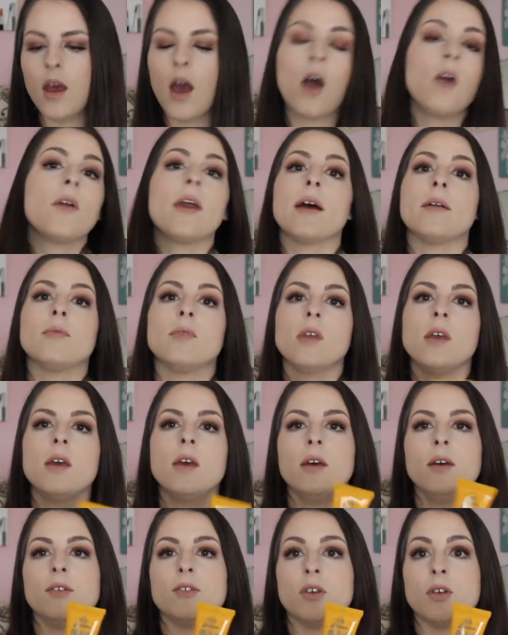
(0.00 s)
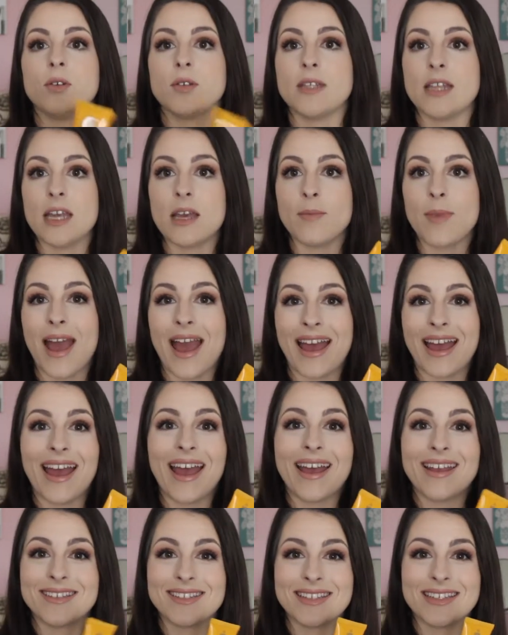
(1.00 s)
oh yeah, so same
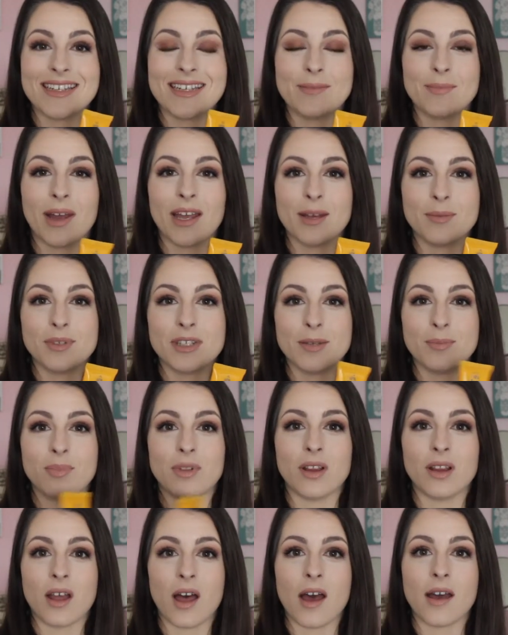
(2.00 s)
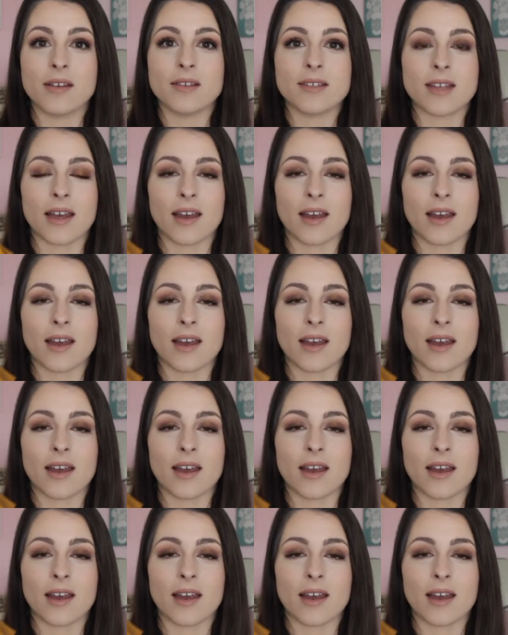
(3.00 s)
as in my Ipsy Plus,